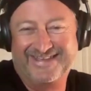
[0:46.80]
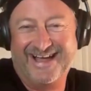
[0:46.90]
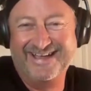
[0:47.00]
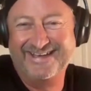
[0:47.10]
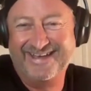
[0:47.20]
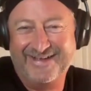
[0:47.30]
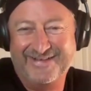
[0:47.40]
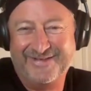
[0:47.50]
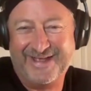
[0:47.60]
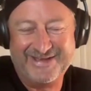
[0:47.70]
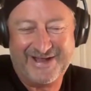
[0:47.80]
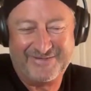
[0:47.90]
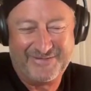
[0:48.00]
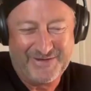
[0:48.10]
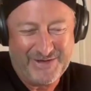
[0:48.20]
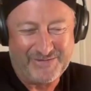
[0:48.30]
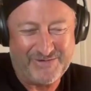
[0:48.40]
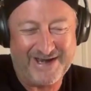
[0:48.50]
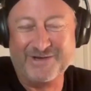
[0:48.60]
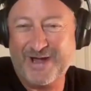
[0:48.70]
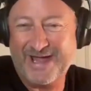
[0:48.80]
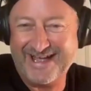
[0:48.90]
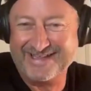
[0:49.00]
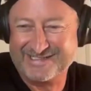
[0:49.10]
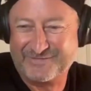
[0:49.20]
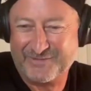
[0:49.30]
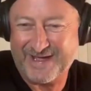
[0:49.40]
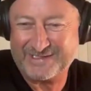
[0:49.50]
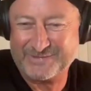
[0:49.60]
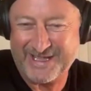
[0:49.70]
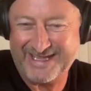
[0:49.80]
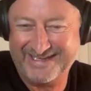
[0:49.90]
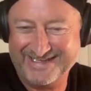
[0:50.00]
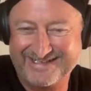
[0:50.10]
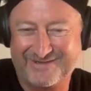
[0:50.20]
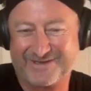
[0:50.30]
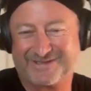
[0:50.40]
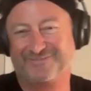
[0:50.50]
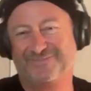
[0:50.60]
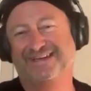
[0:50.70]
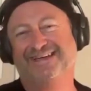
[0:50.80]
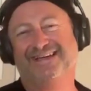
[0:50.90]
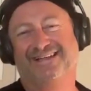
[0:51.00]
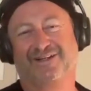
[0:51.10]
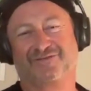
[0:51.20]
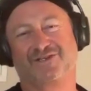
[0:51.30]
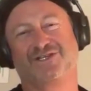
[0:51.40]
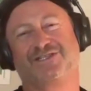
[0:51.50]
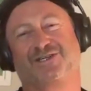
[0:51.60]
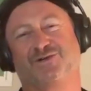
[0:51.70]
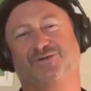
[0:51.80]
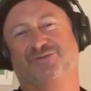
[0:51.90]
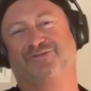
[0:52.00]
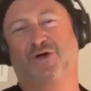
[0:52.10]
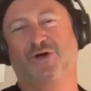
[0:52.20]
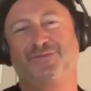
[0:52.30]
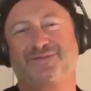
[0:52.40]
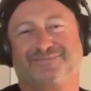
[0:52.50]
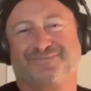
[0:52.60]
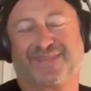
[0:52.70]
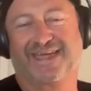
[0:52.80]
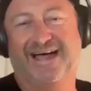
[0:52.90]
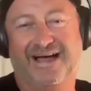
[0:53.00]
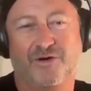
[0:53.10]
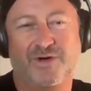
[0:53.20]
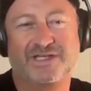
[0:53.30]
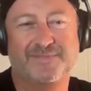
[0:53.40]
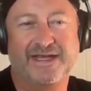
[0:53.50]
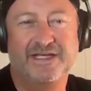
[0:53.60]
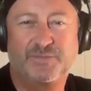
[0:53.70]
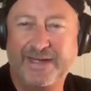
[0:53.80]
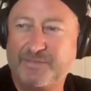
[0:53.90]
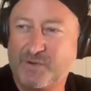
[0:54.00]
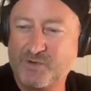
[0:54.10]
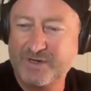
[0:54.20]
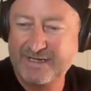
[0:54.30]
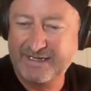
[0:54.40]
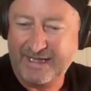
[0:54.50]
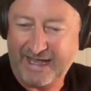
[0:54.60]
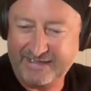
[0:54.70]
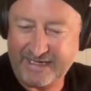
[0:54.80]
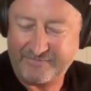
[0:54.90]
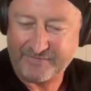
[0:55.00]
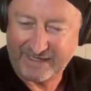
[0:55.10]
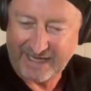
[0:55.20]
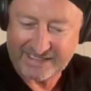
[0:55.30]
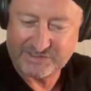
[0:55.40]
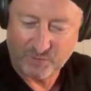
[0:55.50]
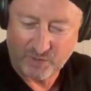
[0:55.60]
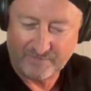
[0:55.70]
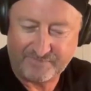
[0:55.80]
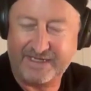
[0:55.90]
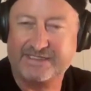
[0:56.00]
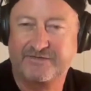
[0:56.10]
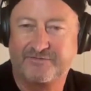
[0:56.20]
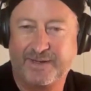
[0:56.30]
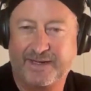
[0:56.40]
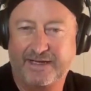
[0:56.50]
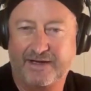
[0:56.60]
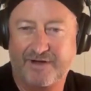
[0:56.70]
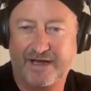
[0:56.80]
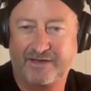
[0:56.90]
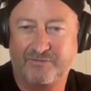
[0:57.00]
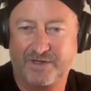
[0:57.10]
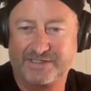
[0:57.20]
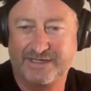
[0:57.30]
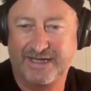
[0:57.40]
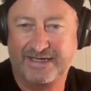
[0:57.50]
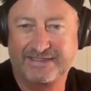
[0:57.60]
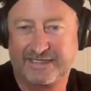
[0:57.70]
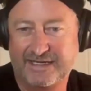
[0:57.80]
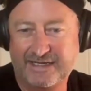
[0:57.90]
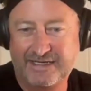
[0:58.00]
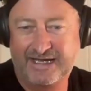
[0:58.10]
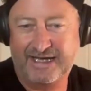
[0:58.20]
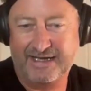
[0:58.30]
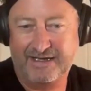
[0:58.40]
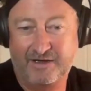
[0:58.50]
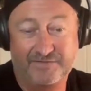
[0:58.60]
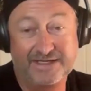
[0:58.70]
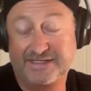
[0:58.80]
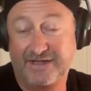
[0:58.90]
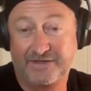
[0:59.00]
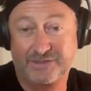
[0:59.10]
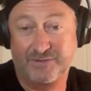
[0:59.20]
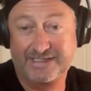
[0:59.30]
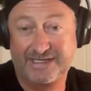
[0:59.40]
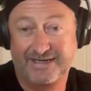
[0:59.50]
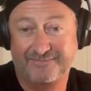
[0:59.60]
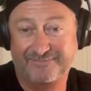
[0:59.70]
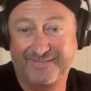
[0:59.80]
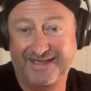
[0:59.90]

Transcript: day, and ended up running warehouses for about 20 years across a lot of logistical firms. Always managed people, and yeah, for the last 12 years, have been running What's Next in Southeast Queensland